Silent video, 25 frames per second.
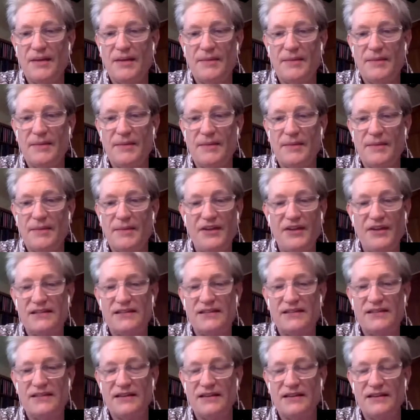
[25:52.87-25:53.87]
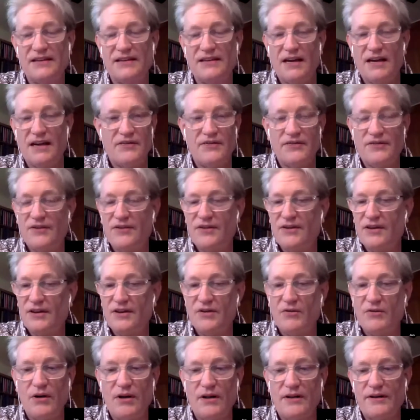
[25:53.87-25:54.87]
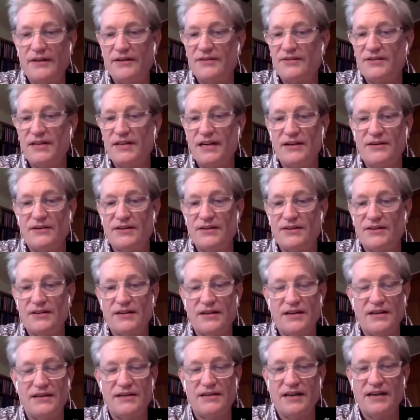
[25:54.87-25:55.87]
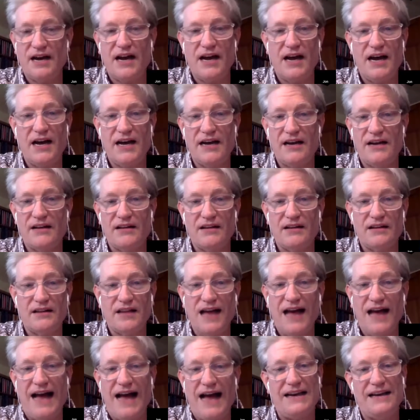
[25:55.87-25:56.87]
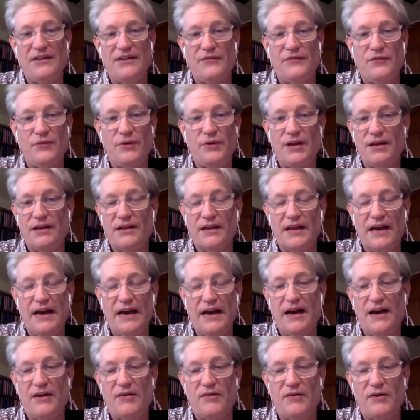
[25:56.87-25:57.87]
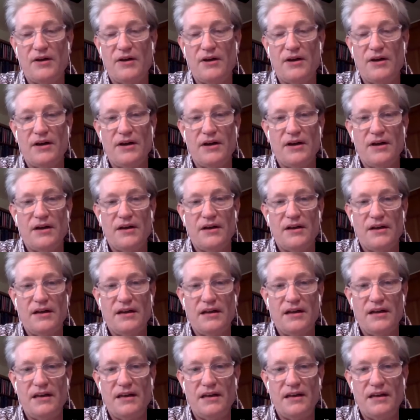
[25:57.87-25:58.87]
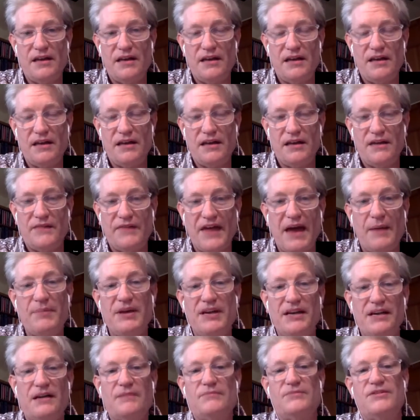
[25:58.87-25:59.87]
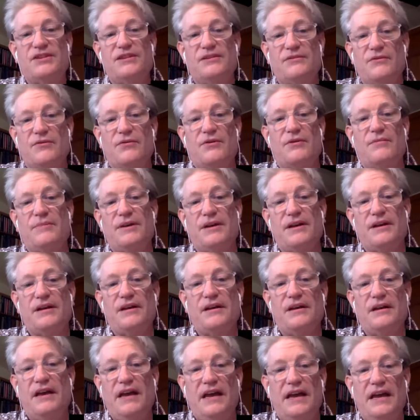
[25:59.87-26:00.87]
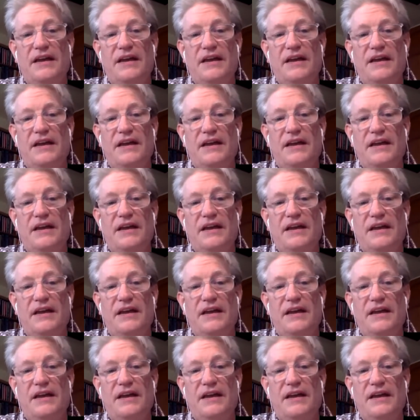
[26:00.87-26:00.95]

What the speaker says: think that's the quality of the standard is going to die a lot if we allow if that becomes the norm. And